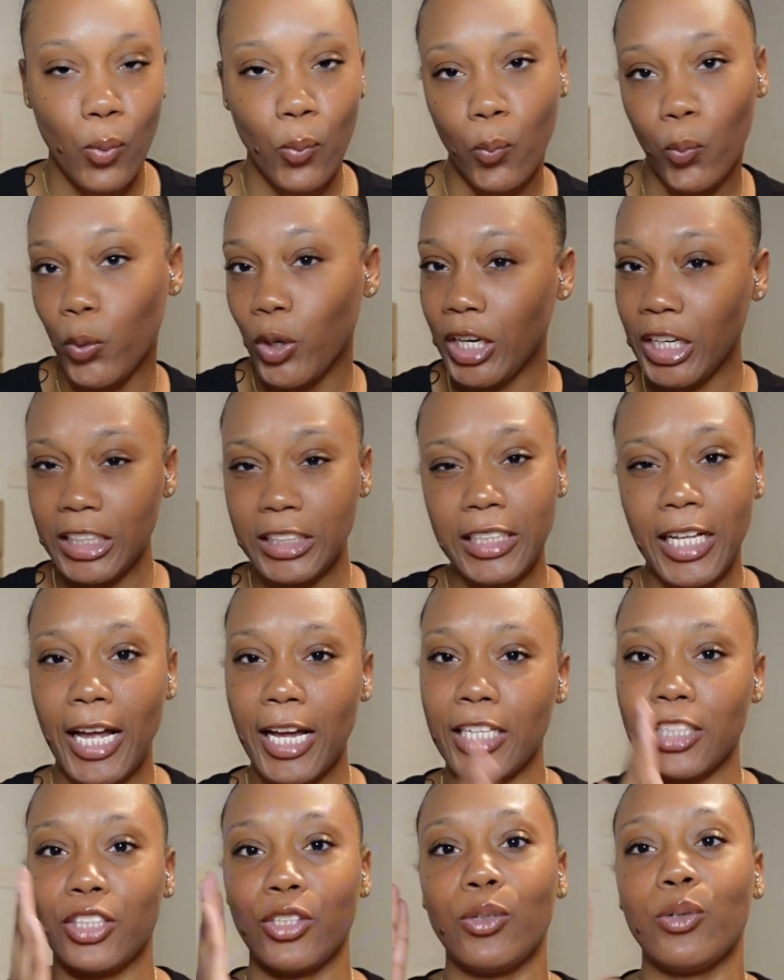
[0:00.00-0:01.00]
what does
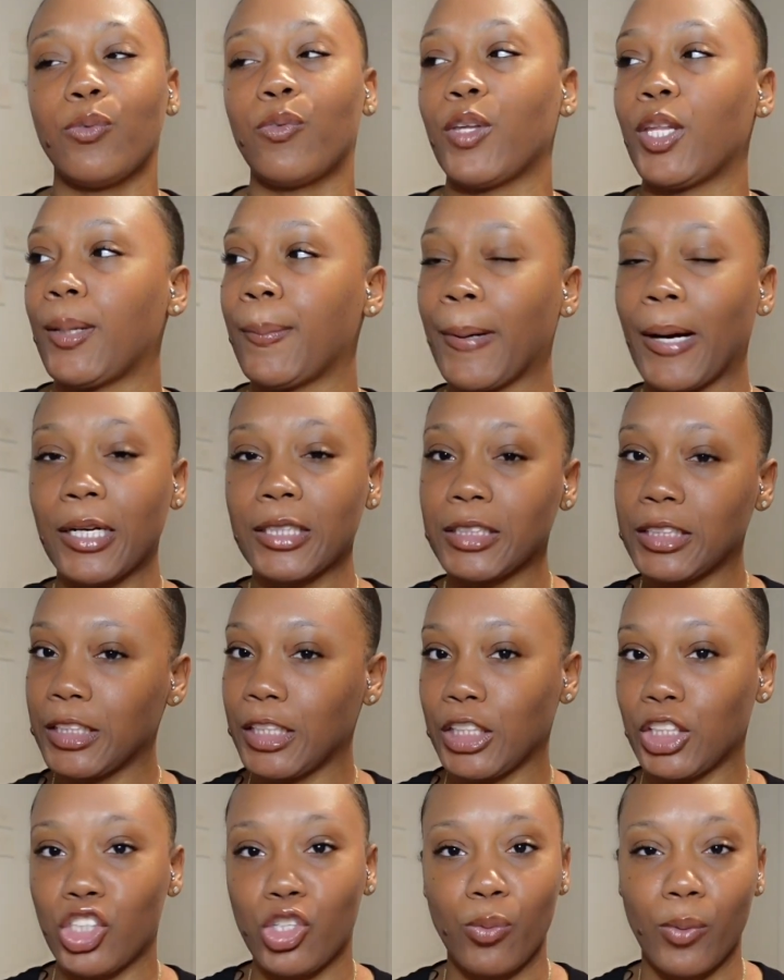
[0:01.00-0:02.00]
that do for the person
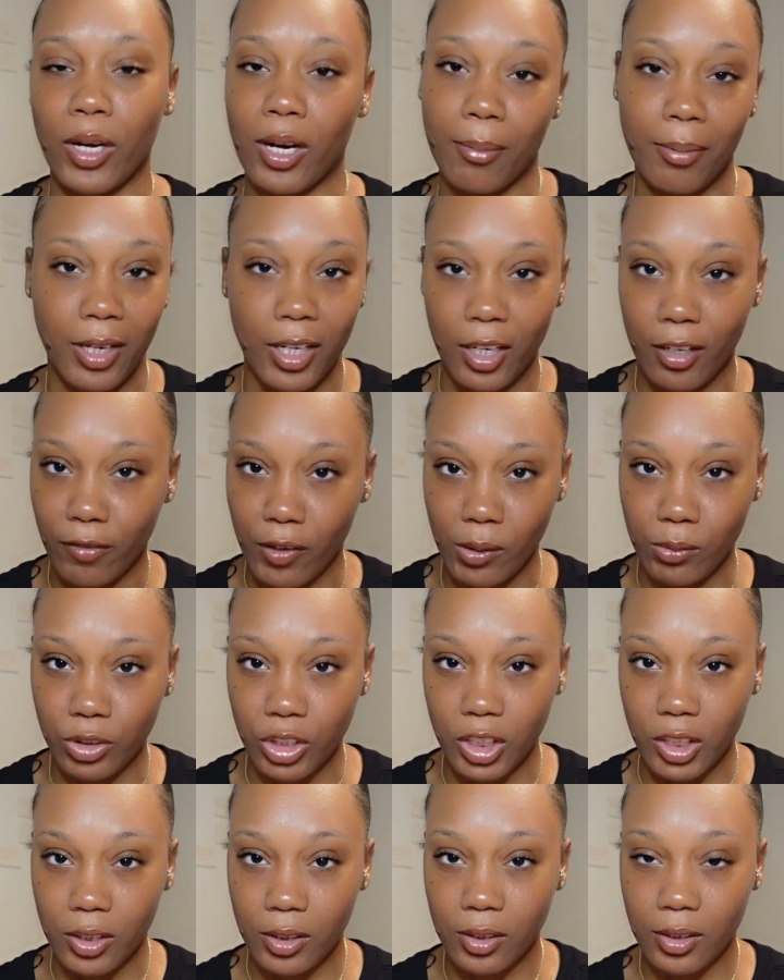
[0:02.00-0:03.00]
that you want to be in the
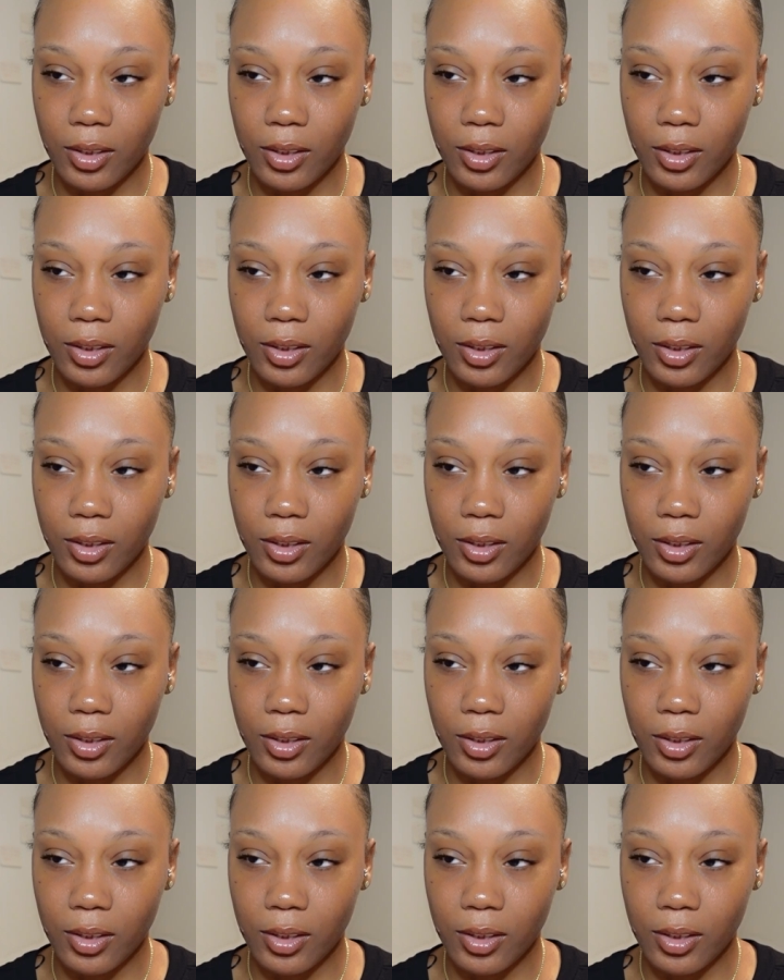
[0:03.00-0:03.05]
future?